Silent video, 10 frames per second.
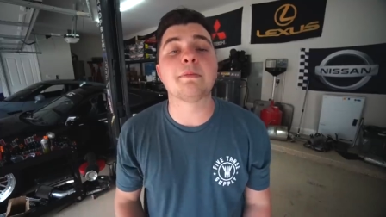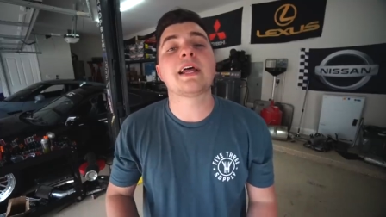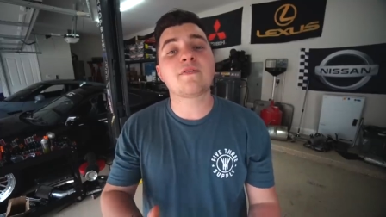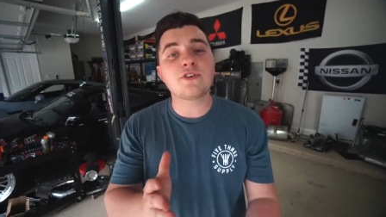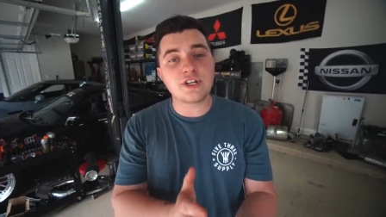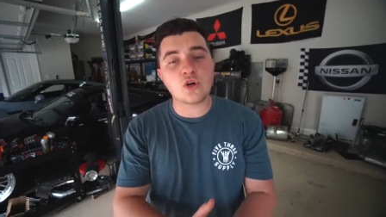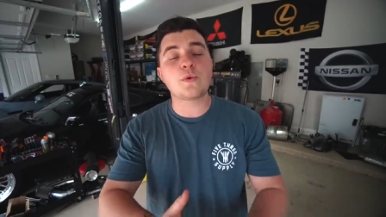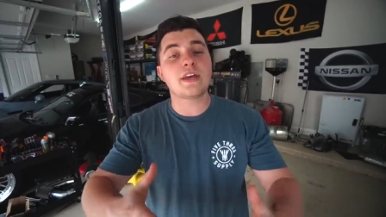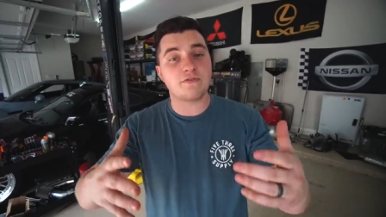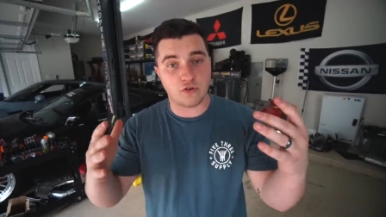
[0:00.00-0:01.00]
But every year
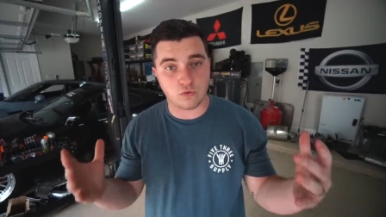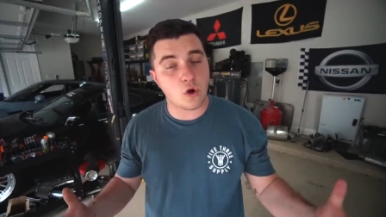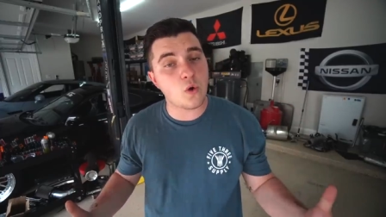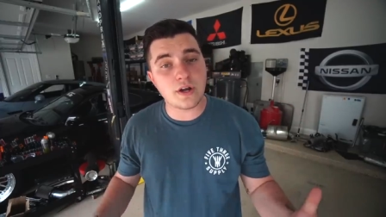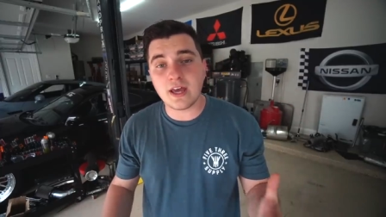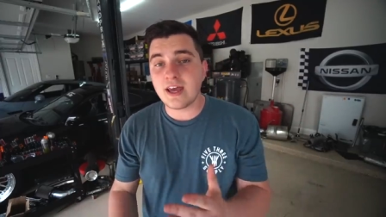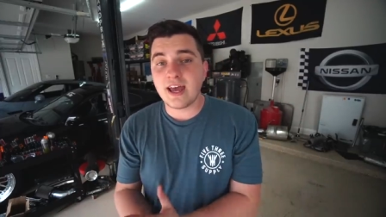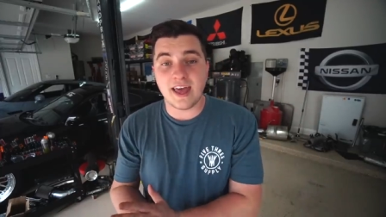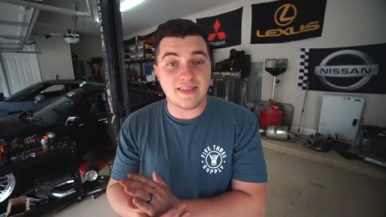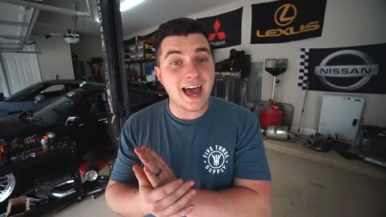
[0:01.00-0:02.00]
we have grown,
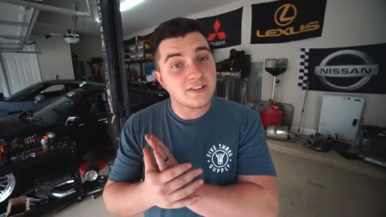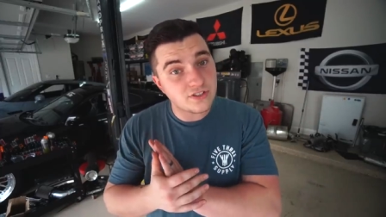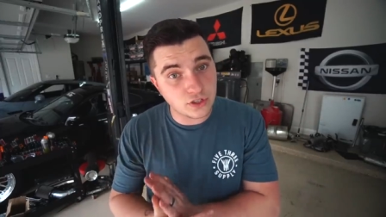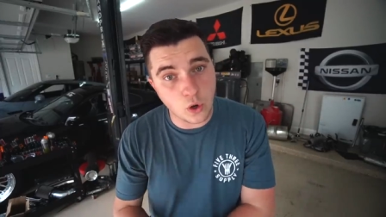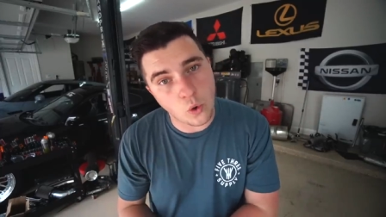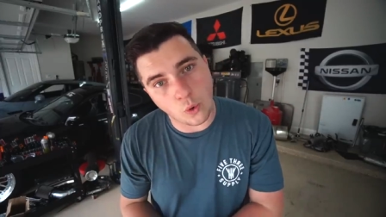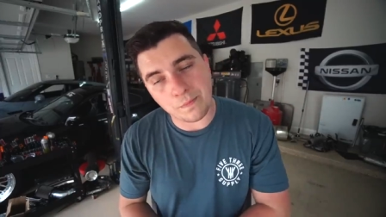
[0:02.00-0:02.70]
and that is the goal.